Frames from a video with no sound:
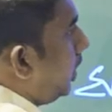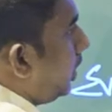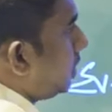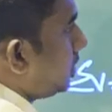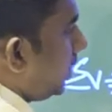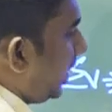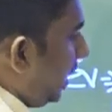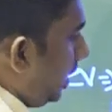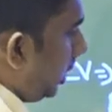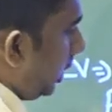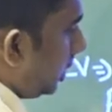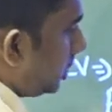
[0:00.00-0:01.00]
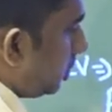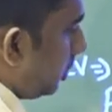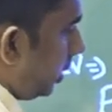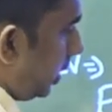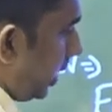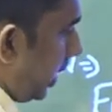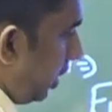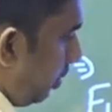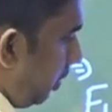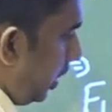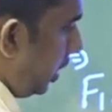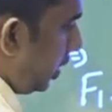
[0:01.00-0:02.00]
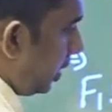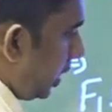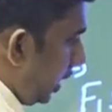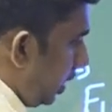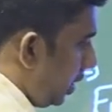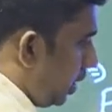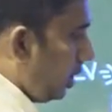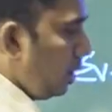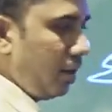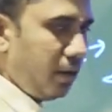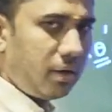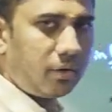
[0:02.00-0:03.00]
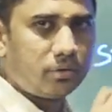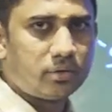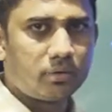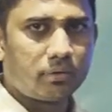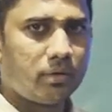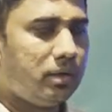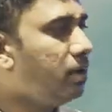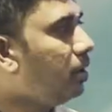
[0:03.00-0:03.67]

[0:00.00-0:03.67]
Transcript: It is 90. So it can be 90 here also.